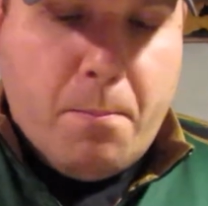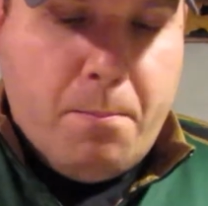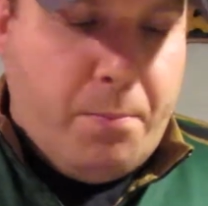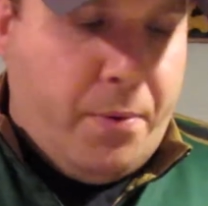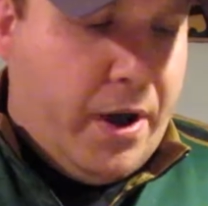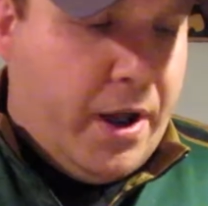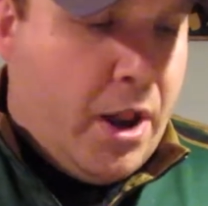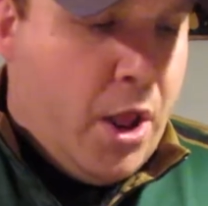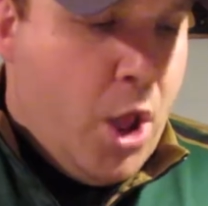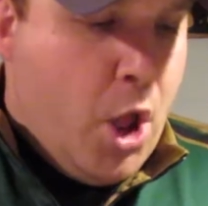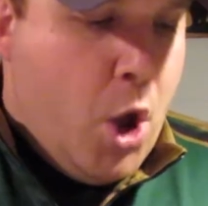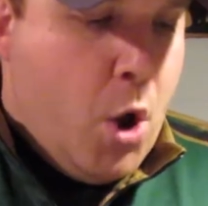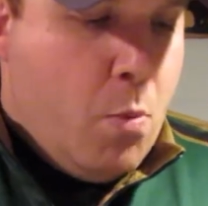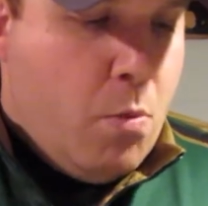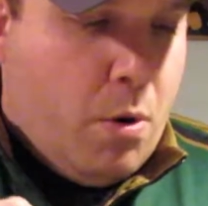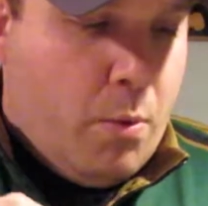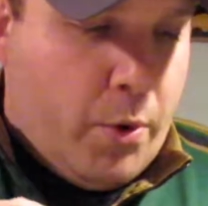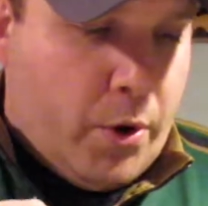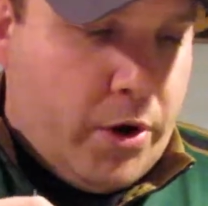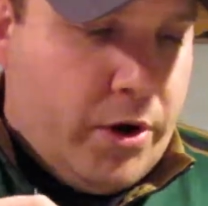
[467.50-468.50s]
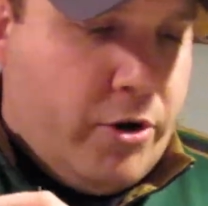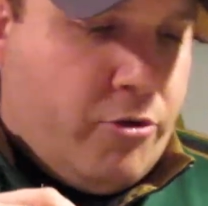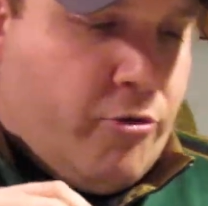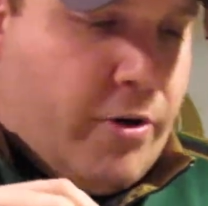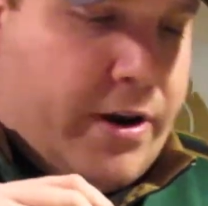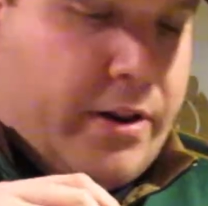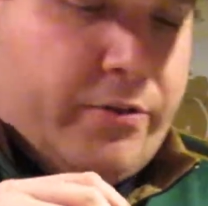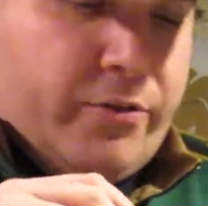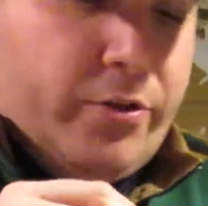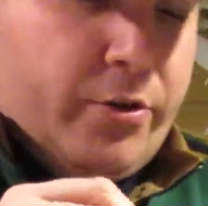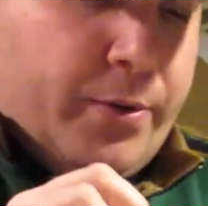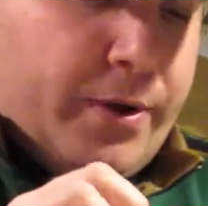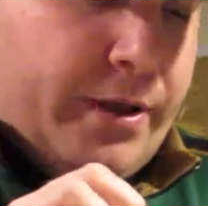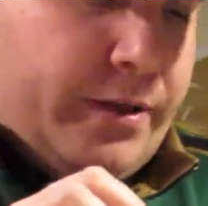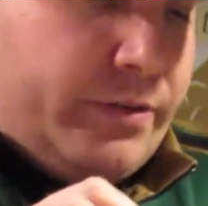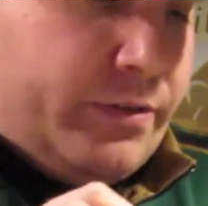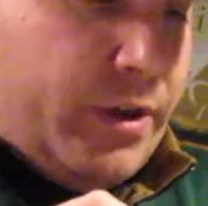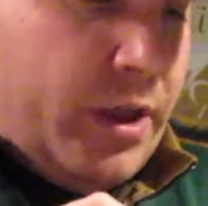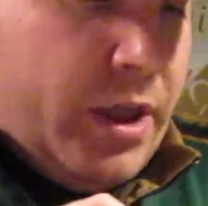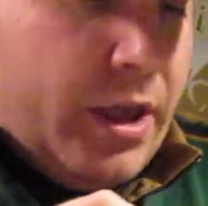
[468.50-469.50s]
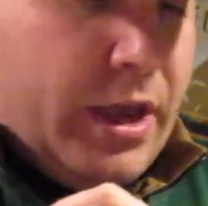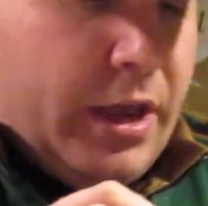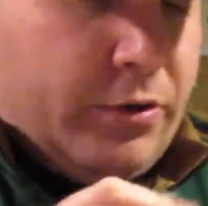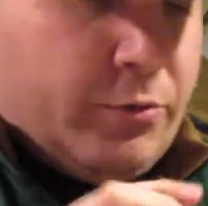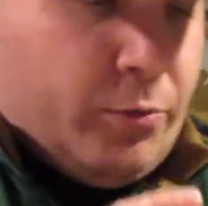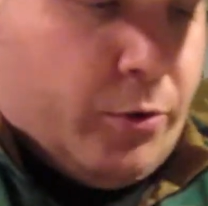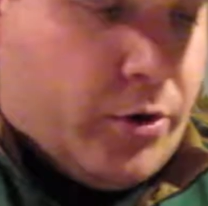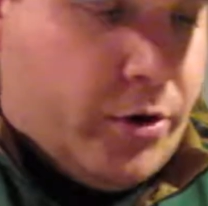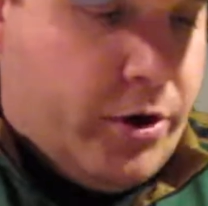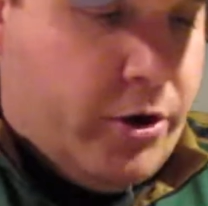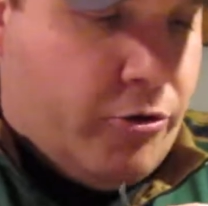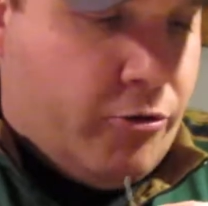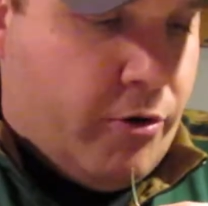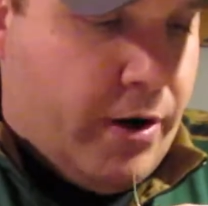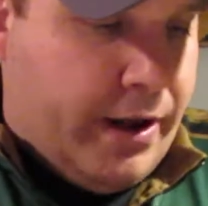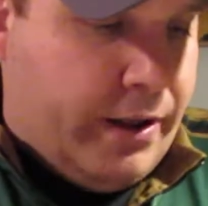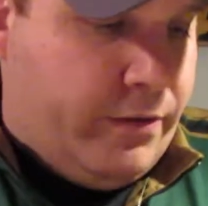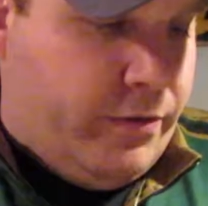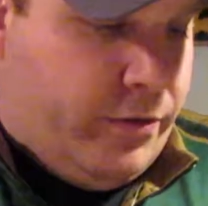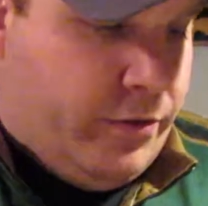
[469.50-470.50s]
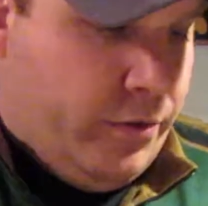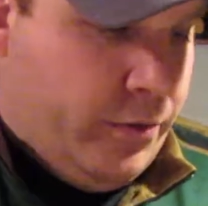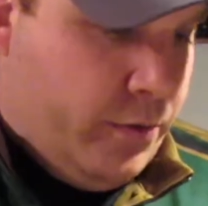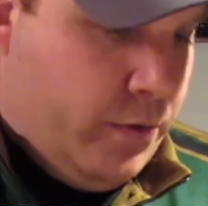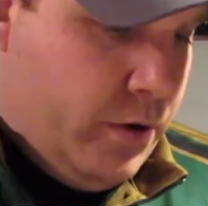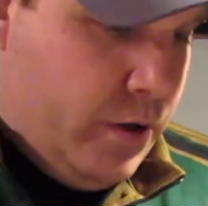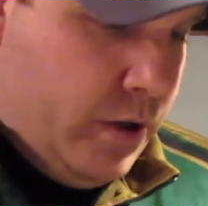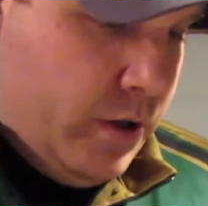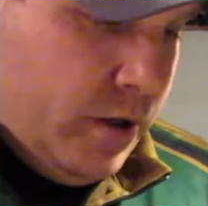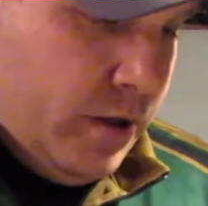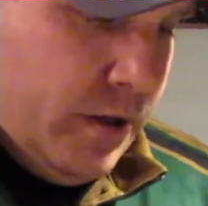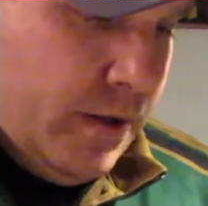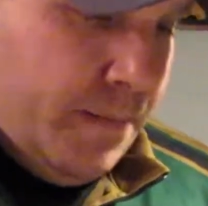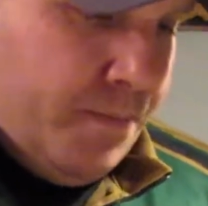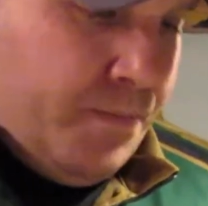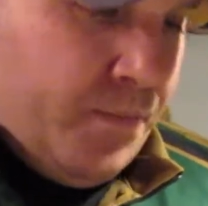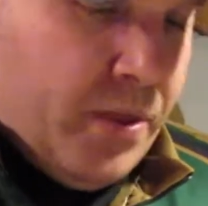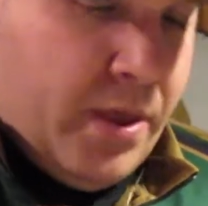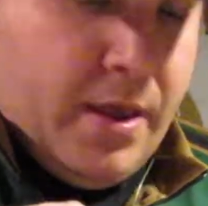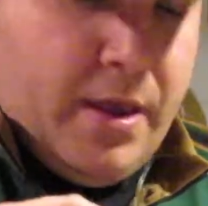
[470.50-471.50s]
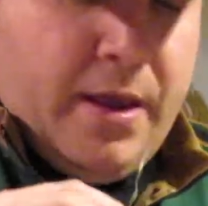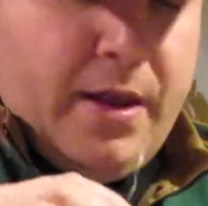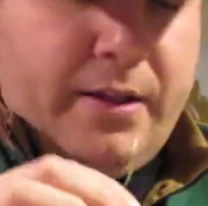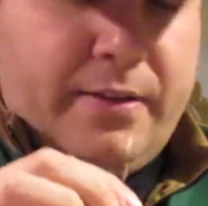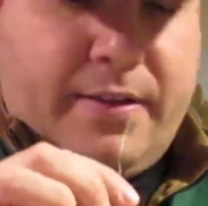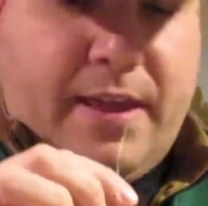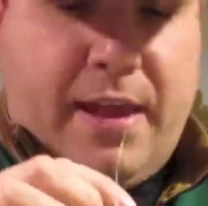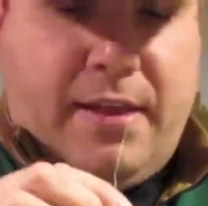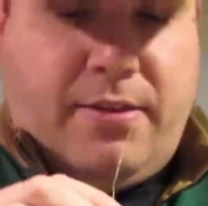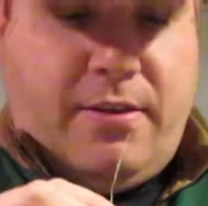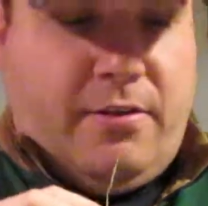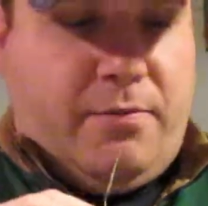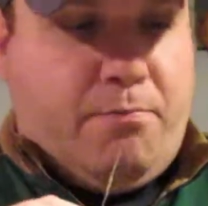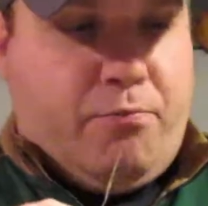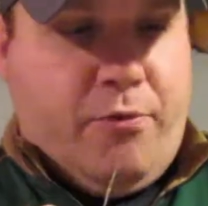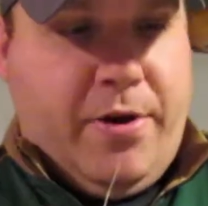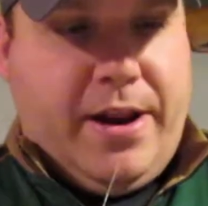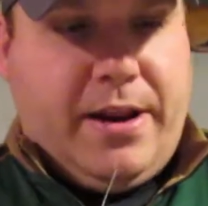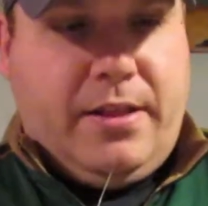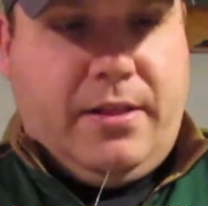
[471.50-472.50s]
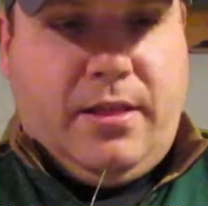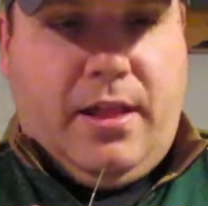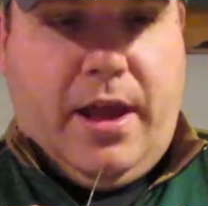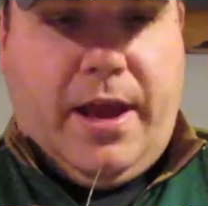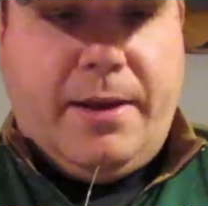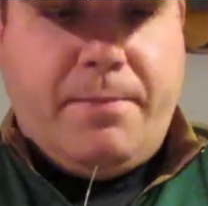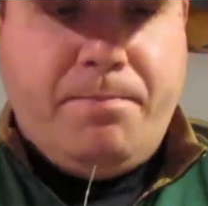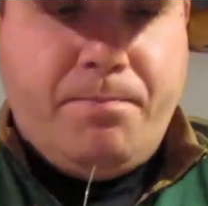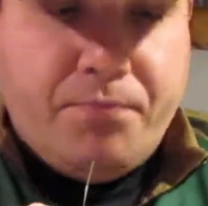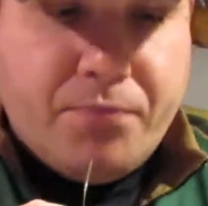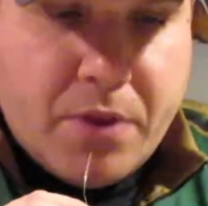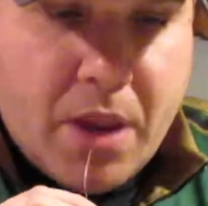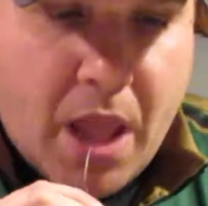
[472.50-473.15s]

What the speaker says: But what we're going to try to do is we're going to try to take this braided line